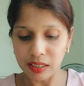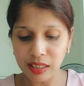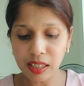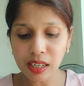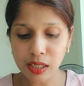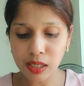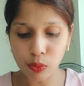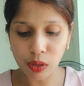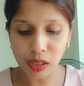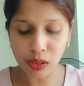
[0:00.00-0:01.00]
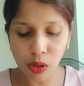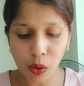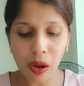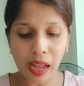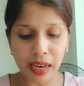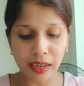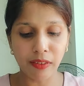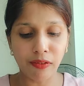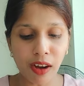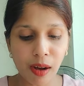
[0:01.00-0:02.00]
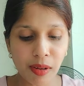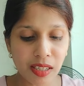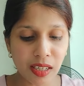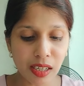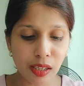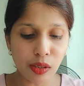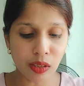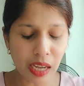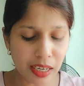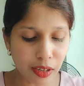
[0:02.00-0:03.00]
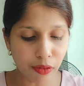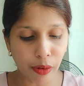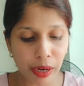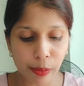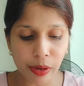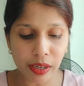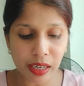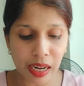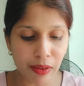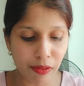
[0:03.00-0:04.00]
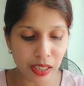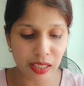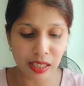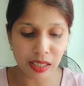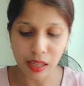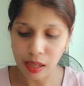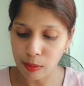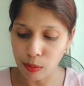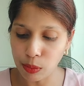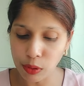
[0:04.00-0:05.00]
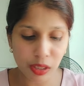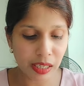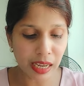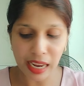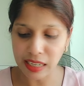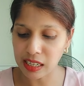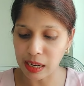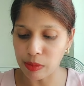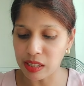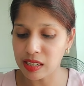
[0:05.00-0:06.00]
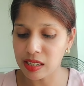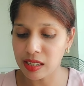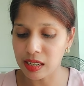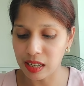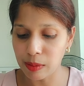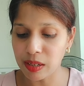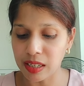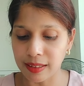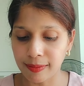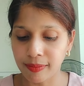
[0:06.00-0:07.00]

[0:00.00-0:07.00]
This was so held in Pharmaceutical Society of Great Britain versus Boots Cash Chemists Limited,